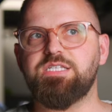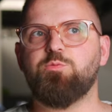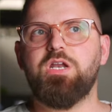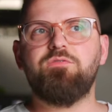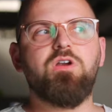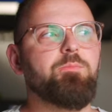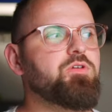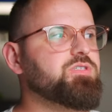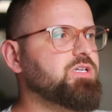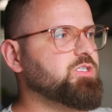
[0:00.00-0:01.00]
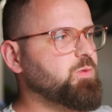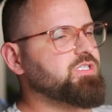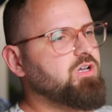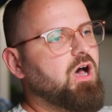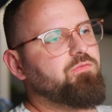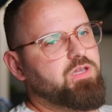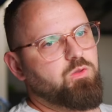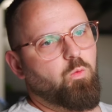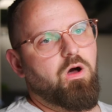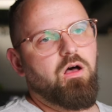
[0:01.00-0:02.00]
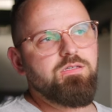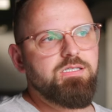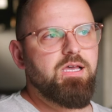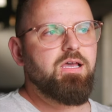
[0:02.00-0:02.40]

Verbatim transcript: is whenever I'm using Swiss coffee on the walls,